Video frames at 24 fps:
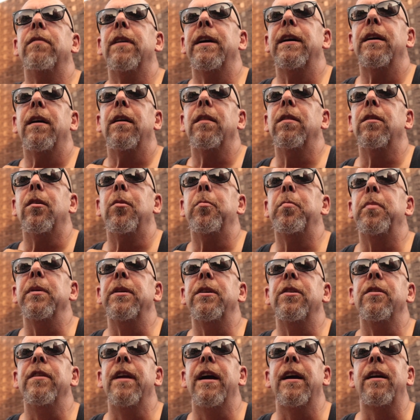like a lump in
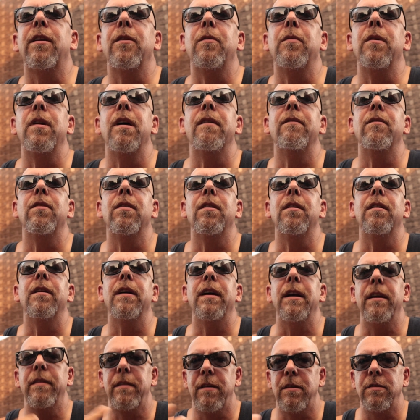your neck or whatever,
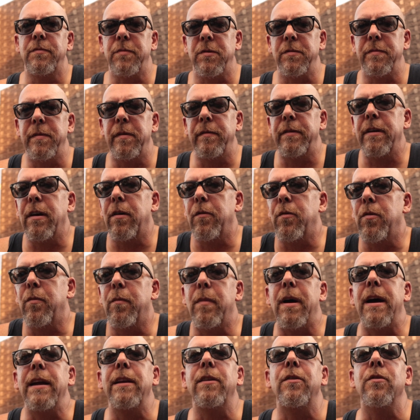and they're supposed to be a tail. Well,
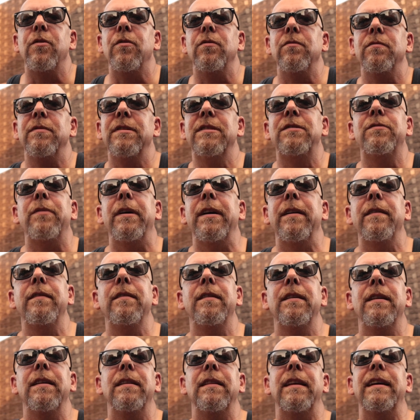mine grew this way
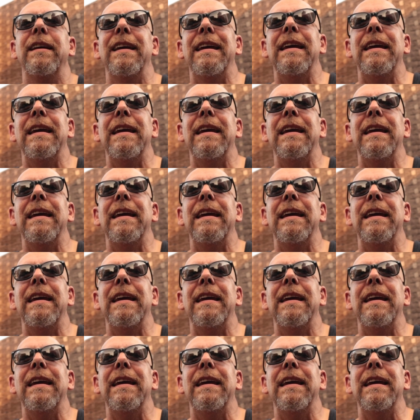and like